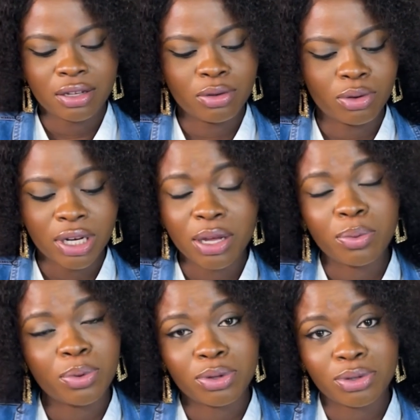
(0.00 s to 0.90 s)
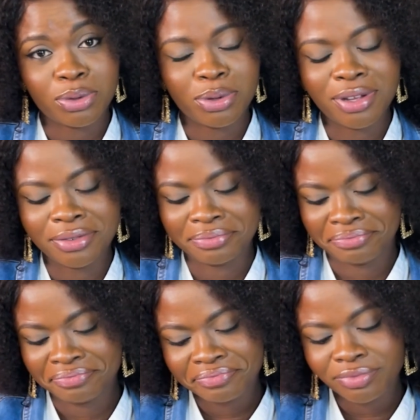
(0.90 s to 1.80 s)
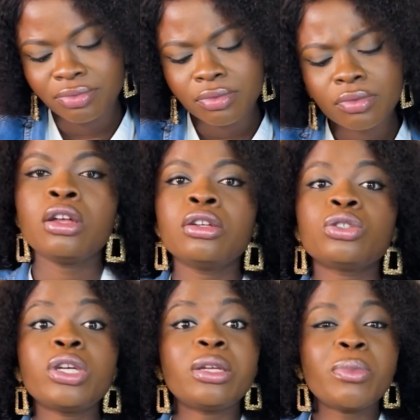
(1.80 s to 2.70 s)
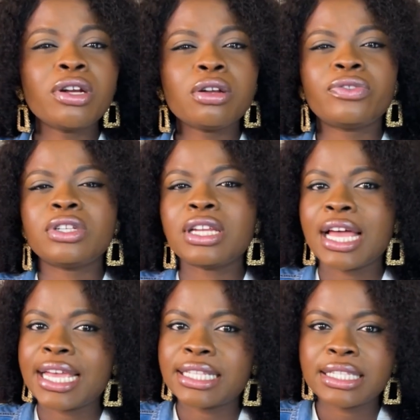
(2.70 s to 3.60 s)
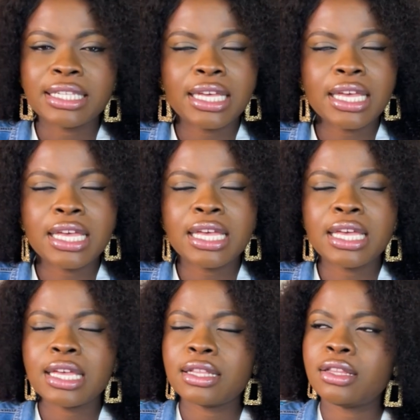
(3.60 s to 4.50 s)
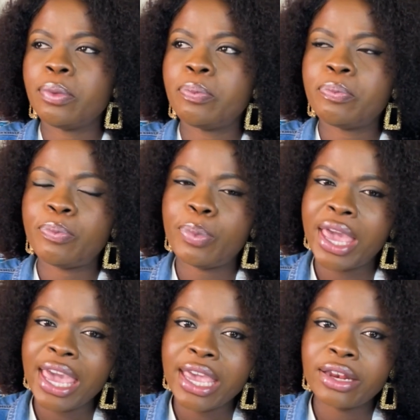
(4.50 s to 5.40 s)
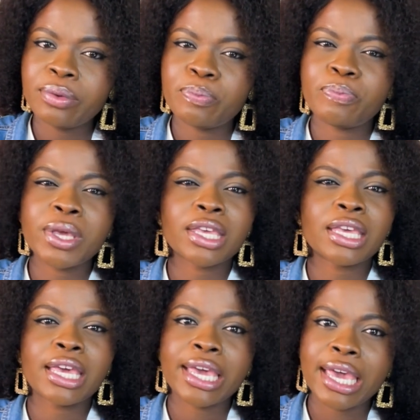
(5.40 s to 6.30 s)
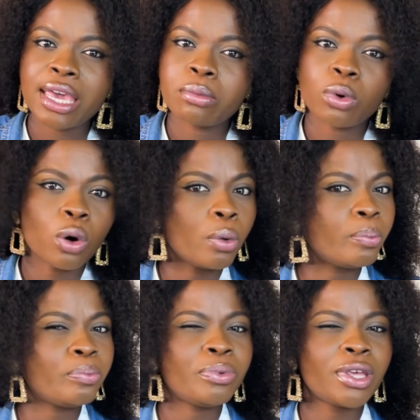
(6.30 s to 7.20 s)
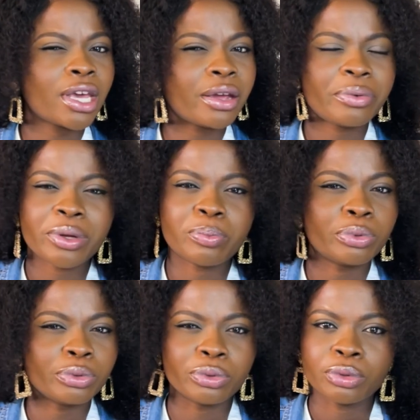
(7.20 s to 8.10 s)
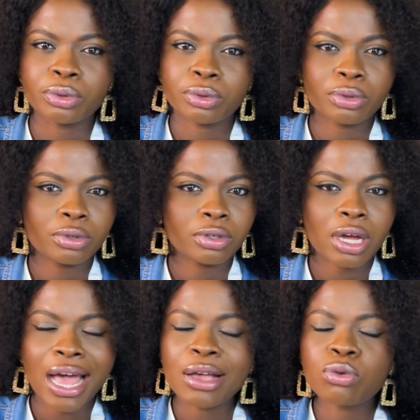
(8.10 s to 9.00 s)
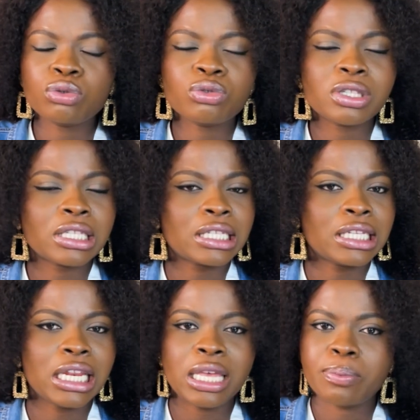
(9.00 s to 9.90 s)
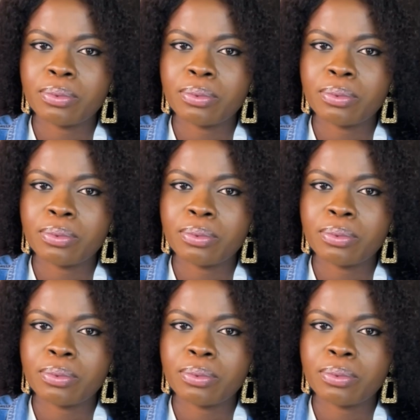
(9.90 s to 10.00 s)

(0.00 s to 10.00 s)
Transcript: God help us. So in the middle of the night, the pain became unbearable. I couldn't sleep.